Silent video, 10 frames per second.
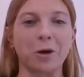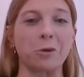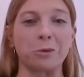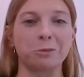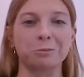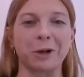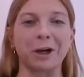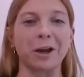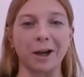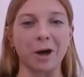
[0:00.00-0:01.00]
oh my
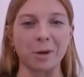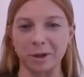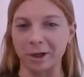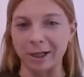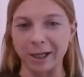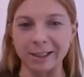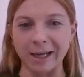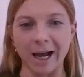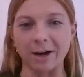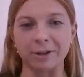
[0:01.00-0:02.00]
God, I got my period and I
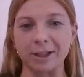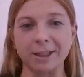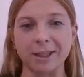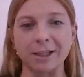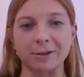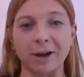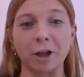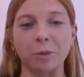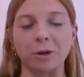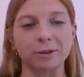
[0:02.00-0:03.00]
didn't have these things
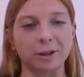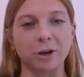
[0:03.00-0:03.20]
available.